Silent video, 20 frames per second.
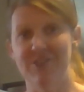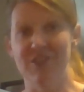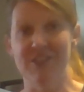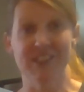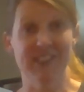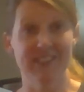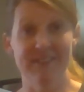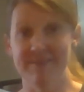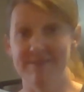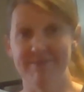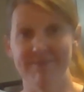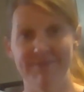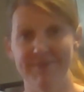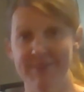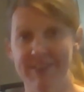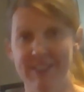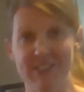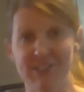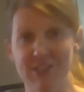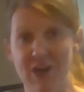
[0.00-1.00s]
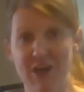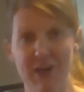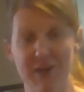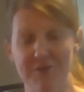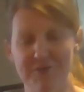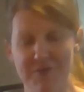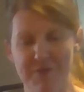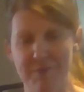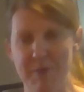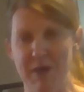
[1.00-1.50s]
just to start
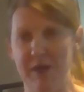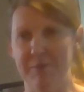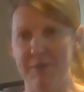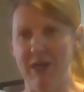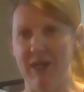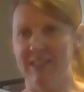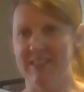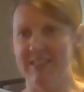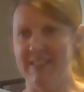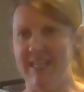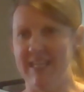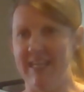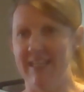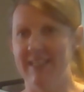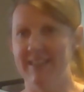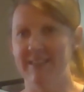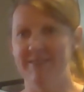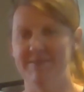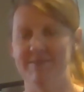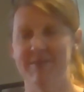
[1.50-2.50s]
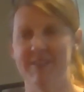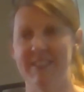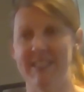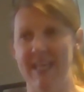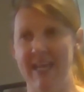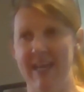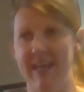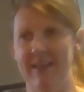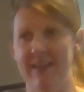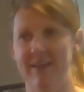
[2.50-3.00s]
out for ballpark's sake.
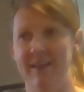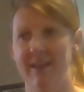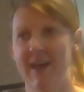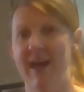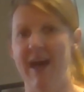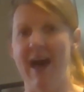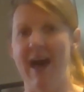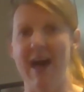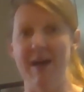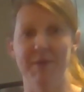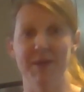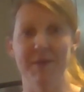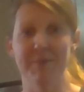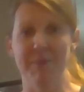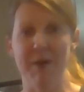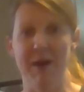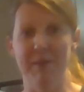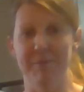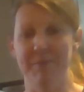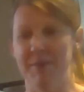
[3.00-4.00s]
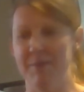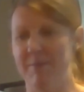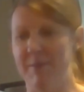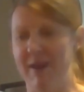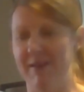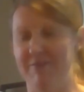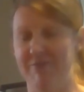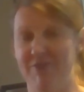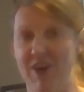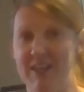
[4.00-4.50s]
10. I'm going to pump
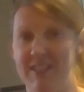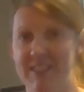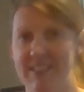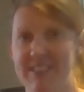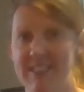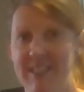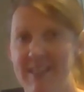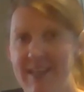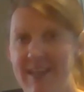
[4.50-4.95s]
my front